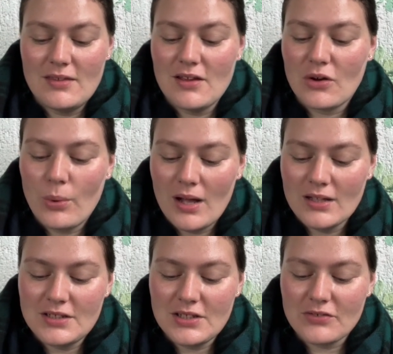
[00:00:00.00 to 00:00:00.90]
The
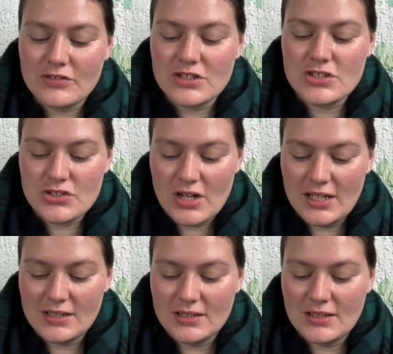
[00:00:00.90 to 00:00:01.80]
equality of
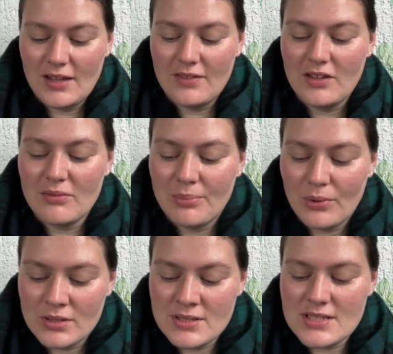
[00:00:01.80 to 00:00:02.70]
restraint and the
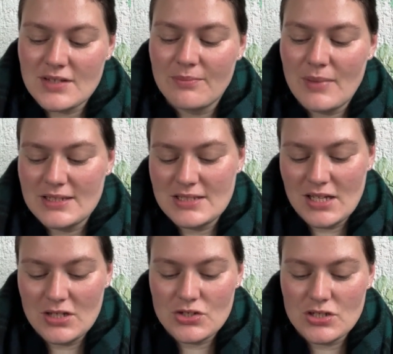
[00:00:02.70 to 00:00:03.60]
importance of
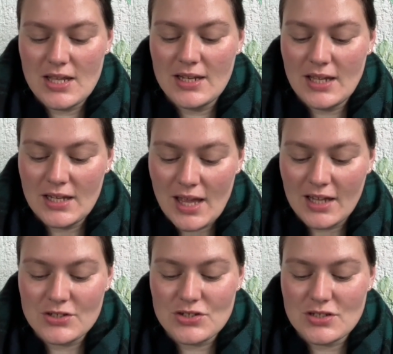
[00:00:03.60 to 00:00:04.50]
meditation and
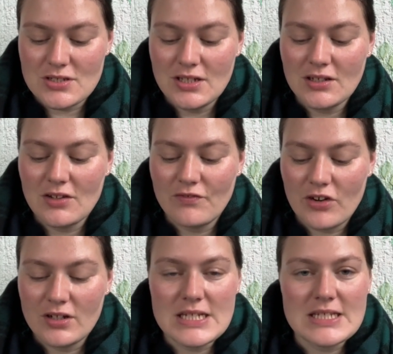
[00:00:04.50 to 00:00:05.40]
inaction in
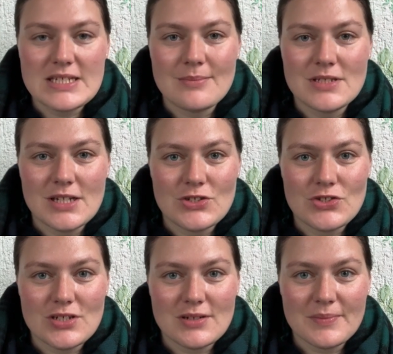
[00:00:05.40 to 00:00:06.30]
confronting
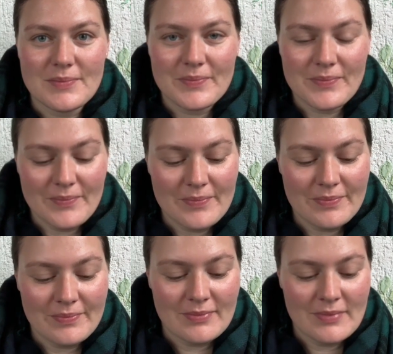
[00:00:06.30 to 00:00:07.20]
temptation.
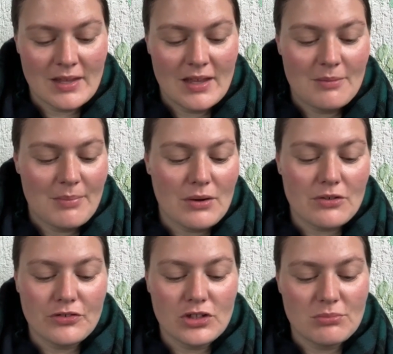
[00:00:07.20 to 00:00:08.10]

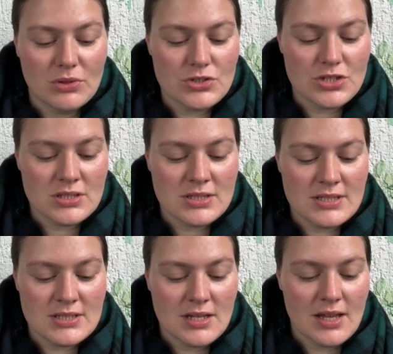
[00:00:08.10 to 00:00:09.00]
Powerful
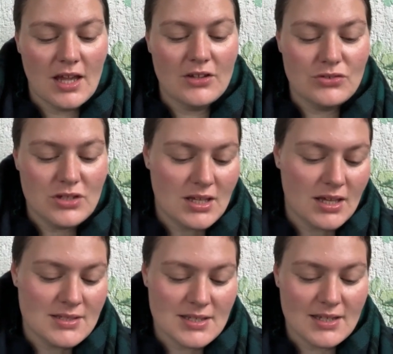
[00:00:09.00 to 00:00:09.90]
emotions and
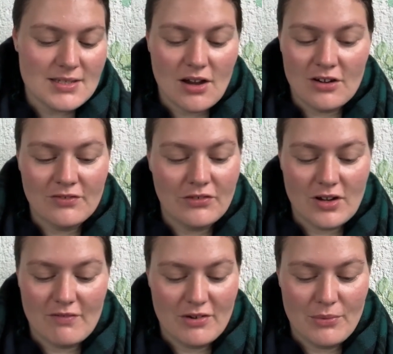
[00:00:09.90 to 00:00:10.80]
unique insights aren't
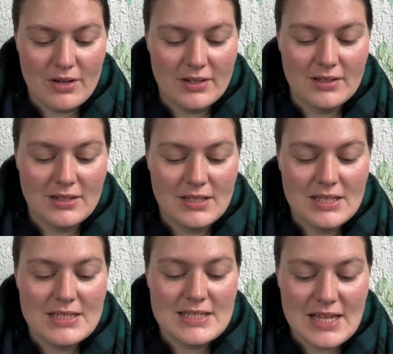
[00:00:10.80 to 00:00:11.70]
for everyone.
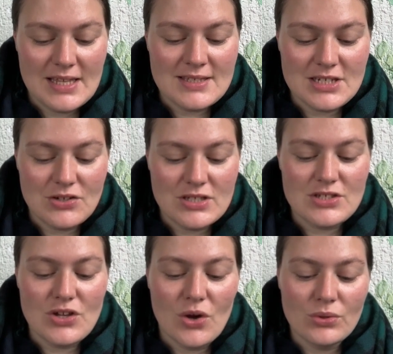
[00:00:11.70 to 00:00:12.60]
Standstill
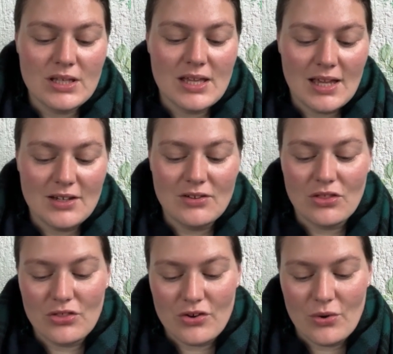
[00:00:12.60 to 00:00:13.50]
is the only gate in
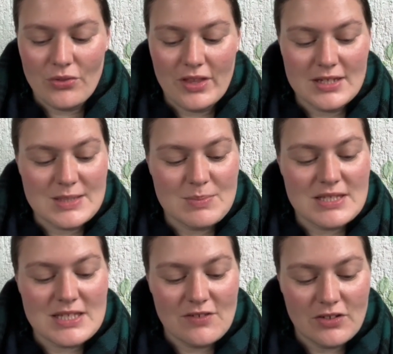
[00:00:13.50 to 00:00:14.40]
the throat that is
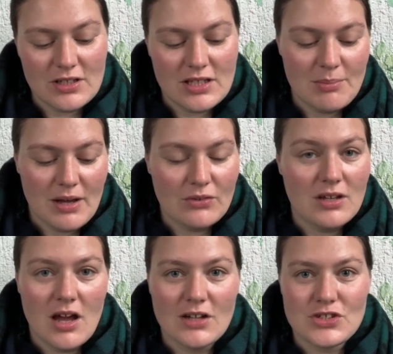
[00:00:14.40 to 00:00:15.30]
specifically
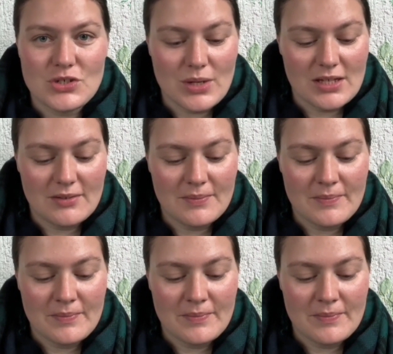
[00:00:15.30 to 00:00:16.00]
about not doing.